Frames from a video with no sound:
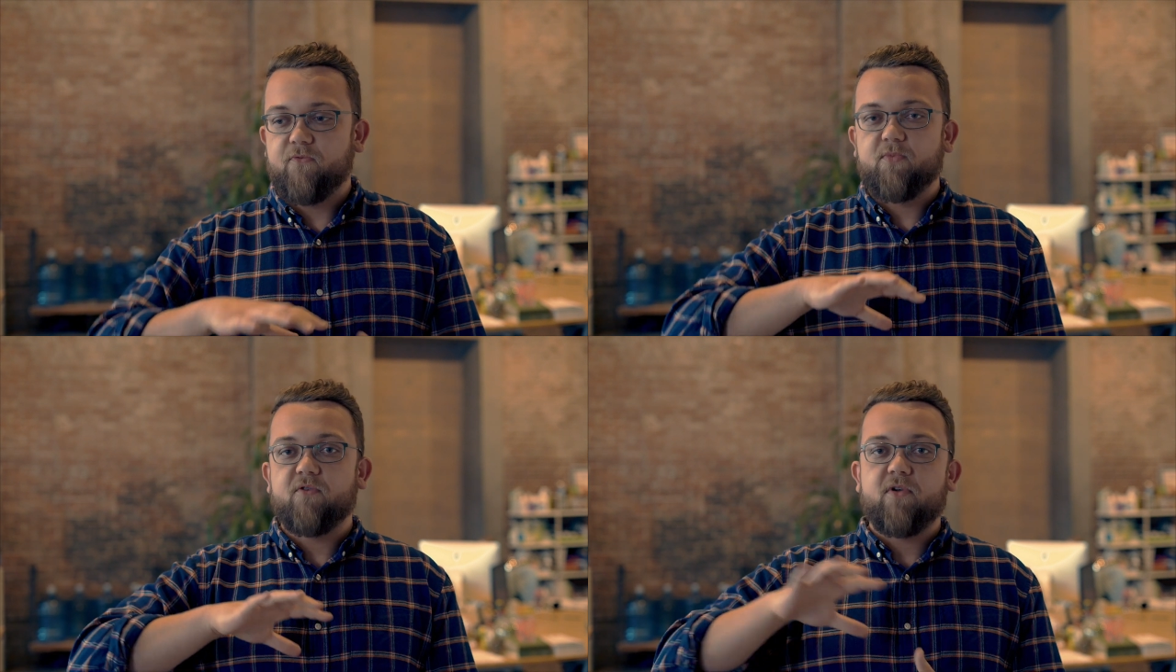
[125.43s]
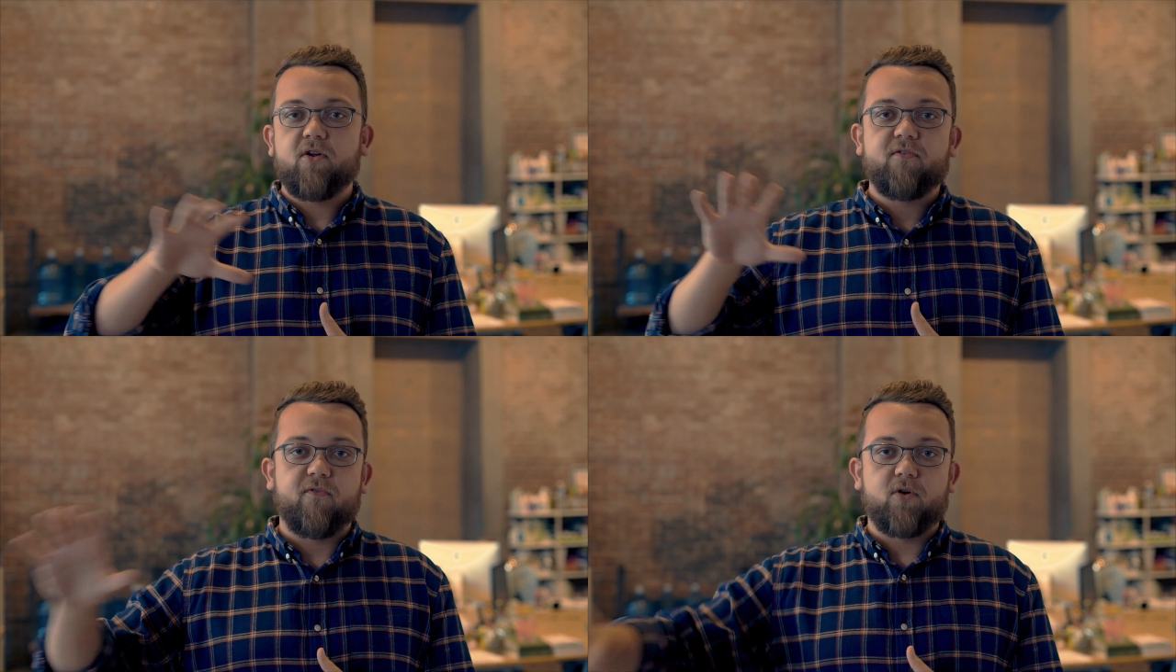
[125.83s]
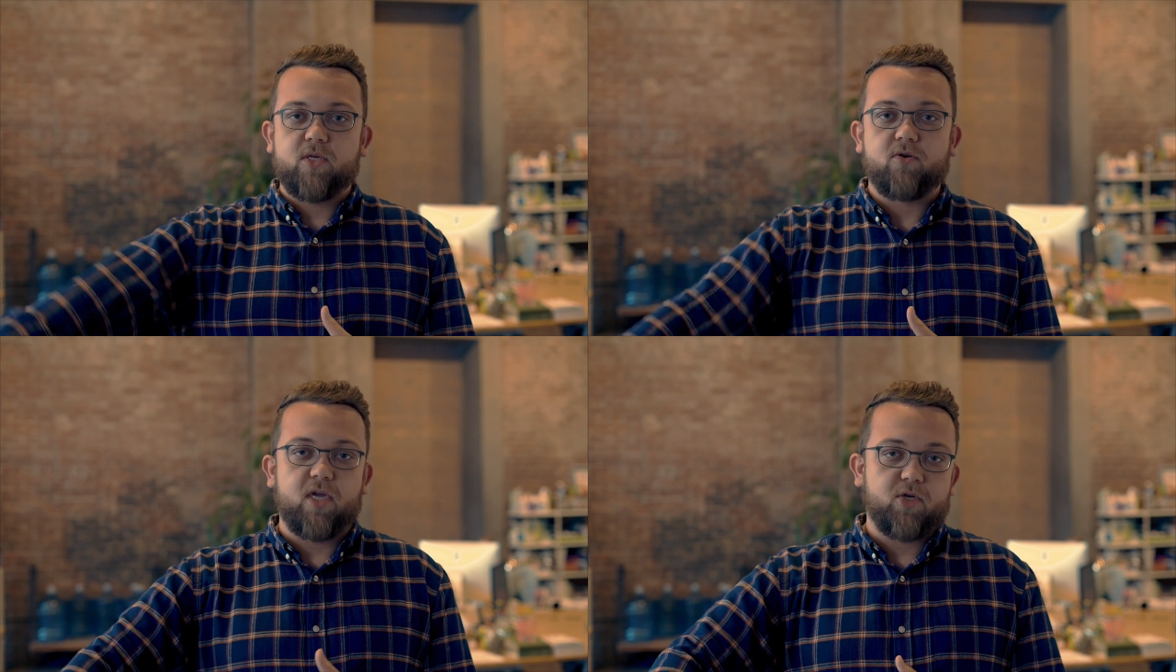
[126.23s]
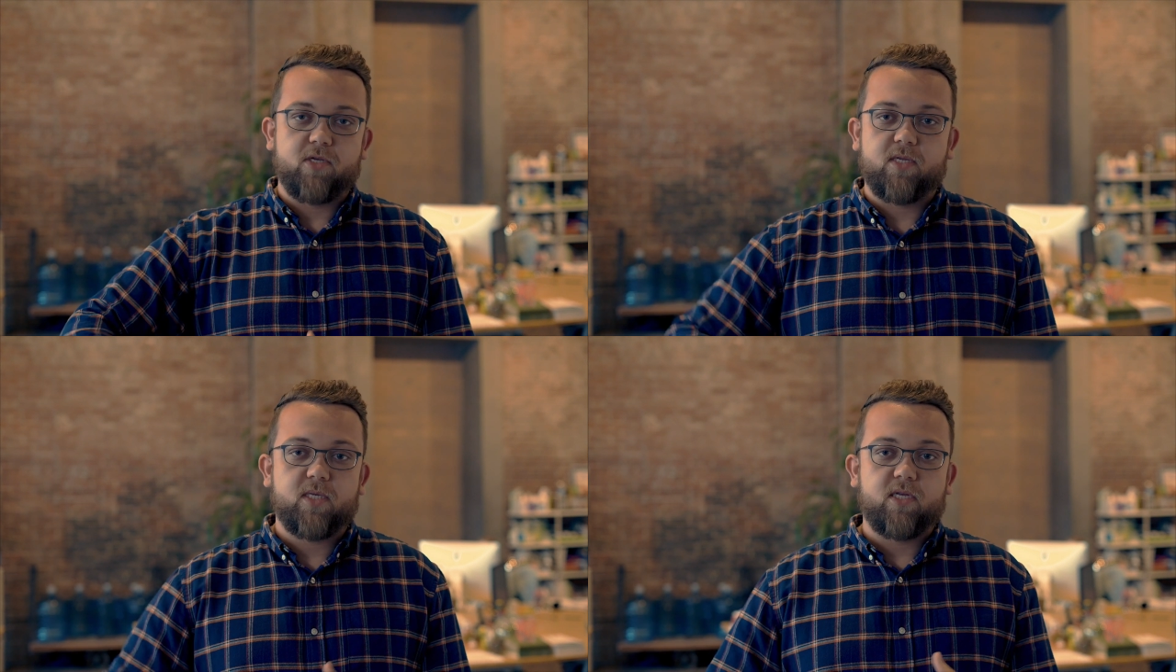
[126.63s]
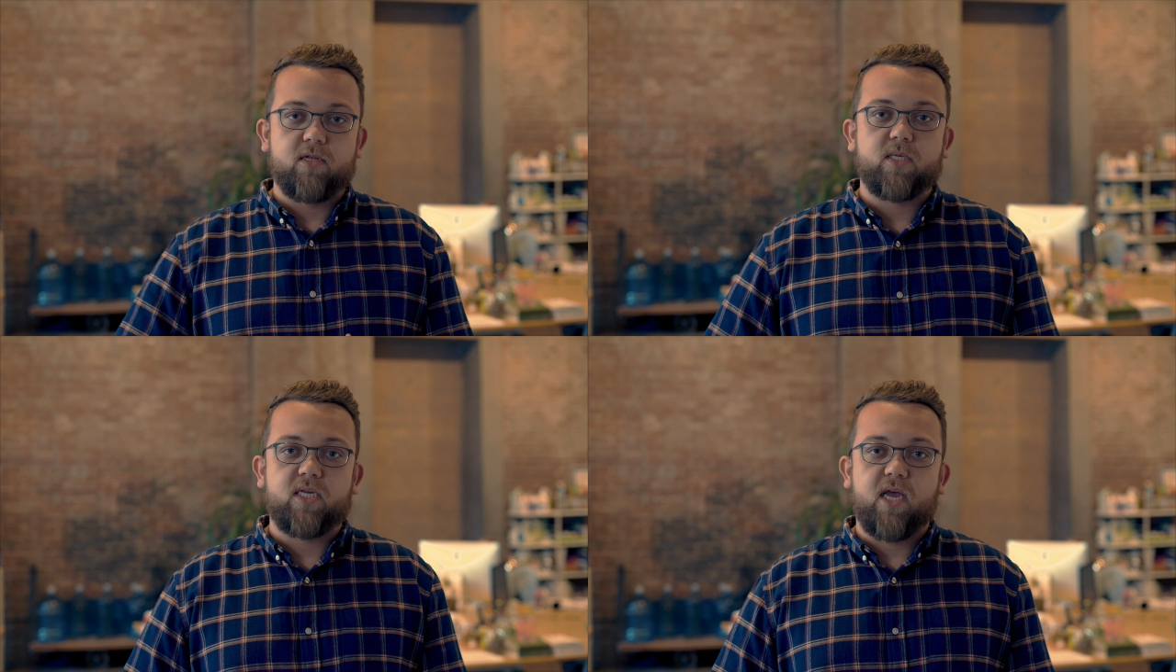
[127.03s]
from their very first location that's
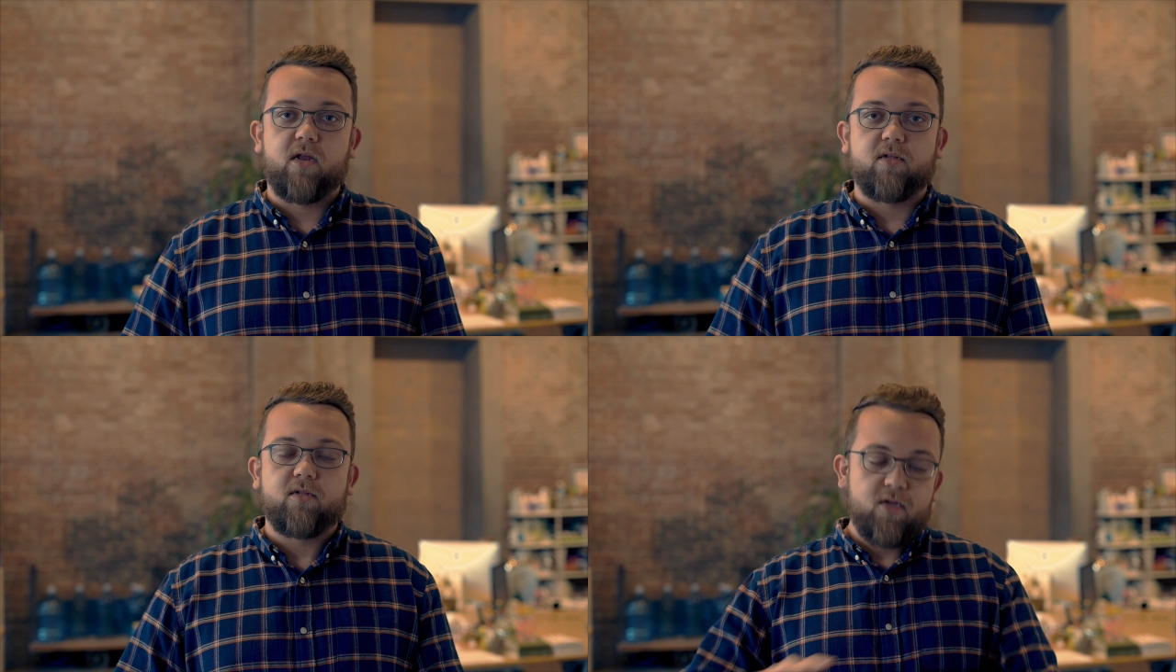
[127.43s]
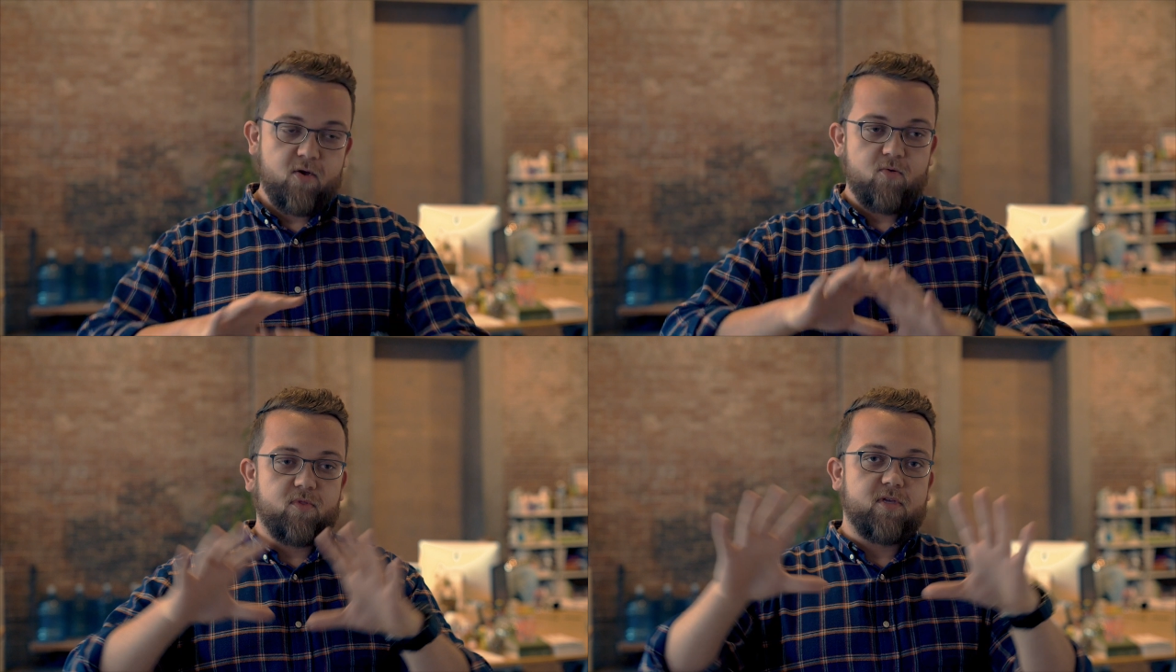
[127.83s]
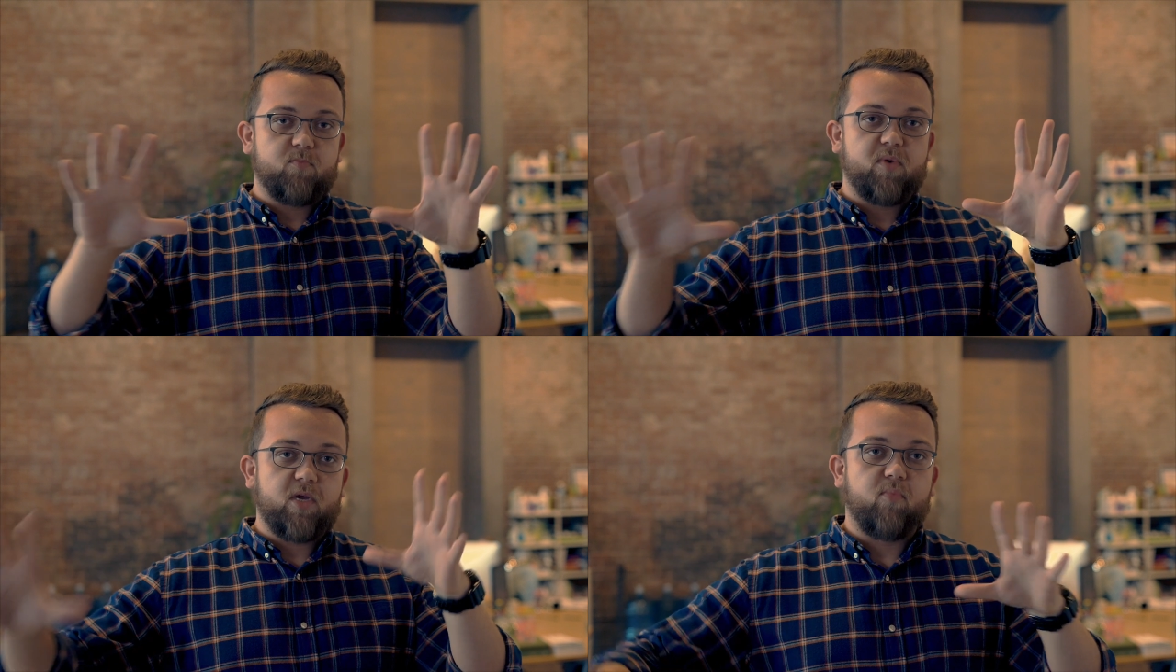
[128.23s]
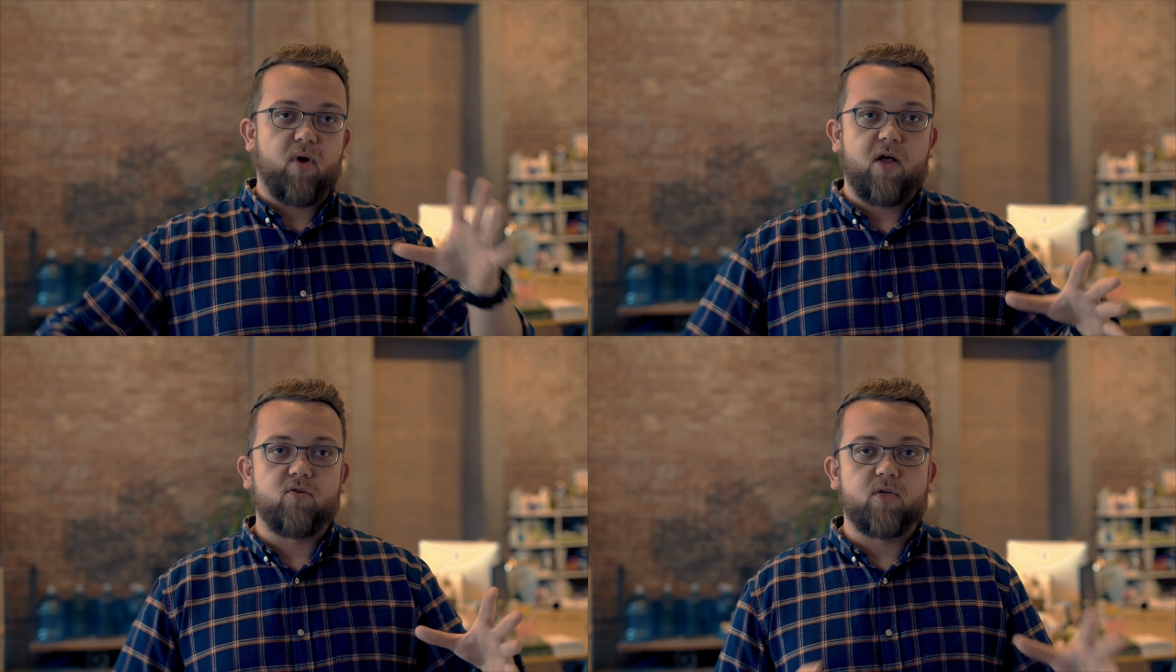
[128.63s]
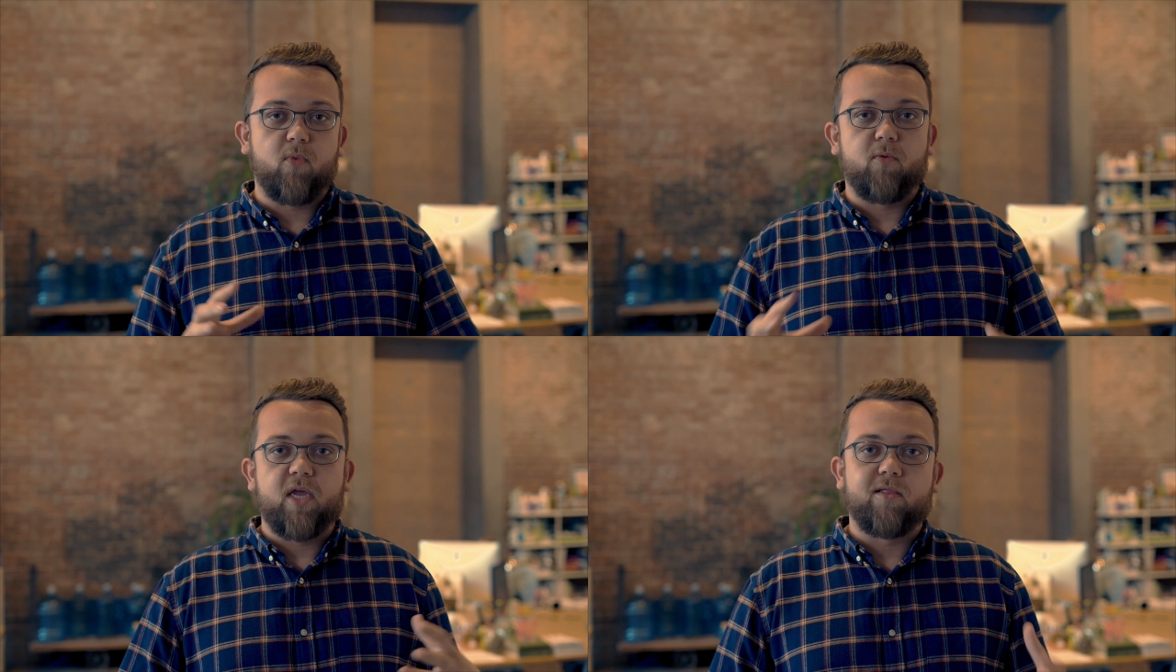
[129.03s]
still in Seattle with this big brown
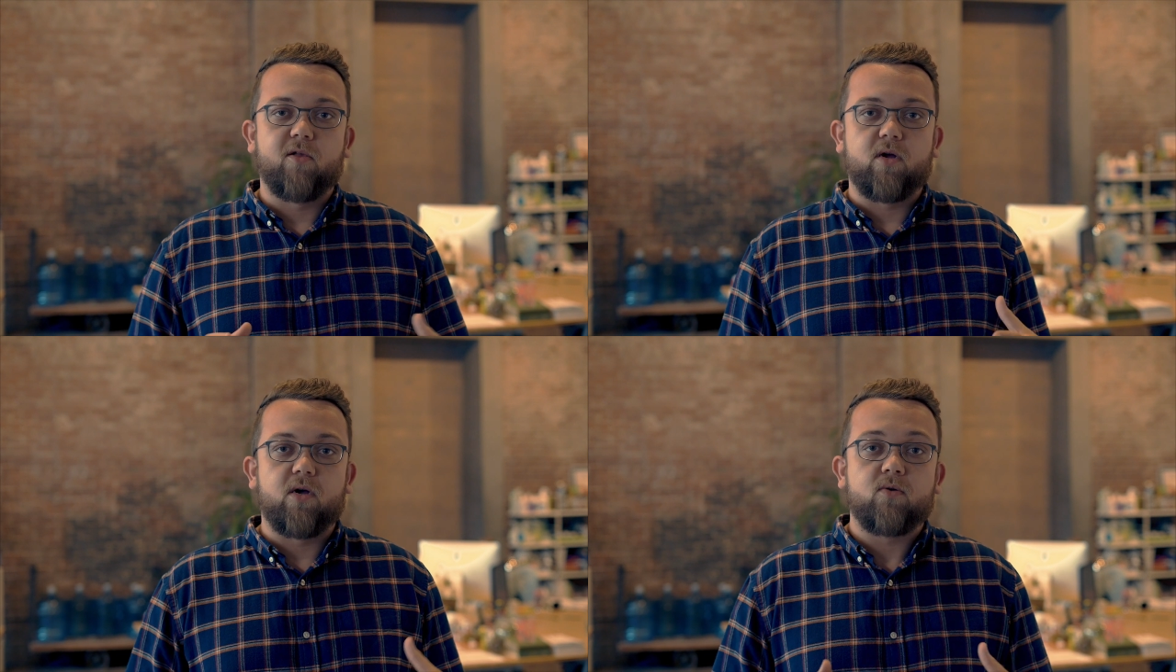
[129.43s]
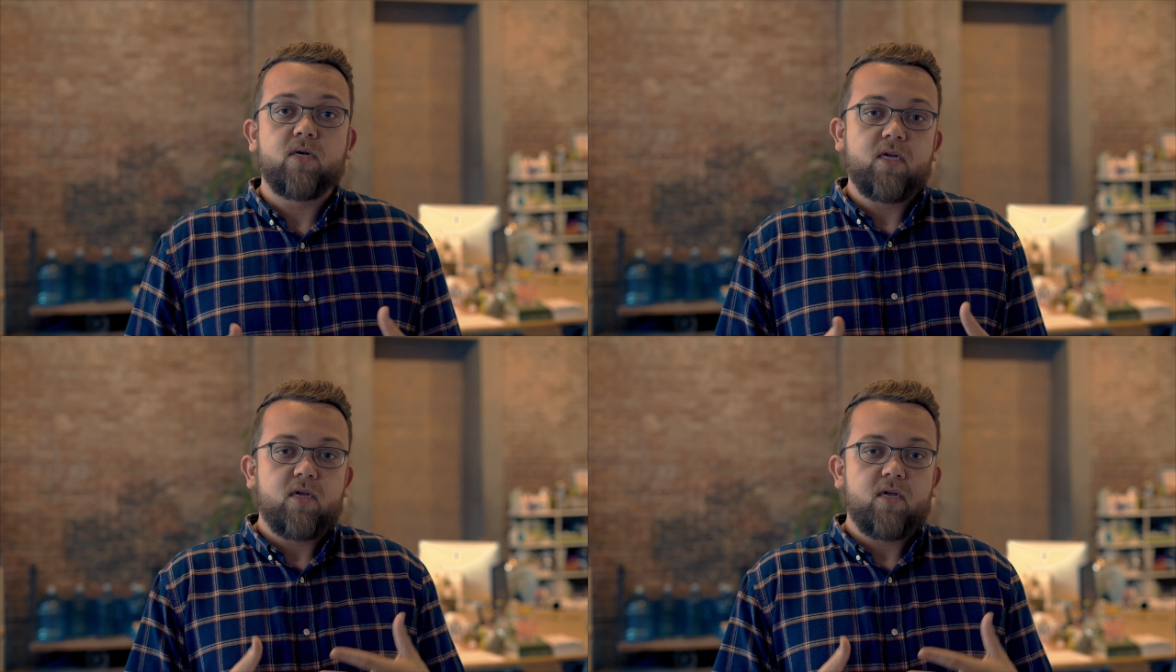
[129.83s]
mermaid logo,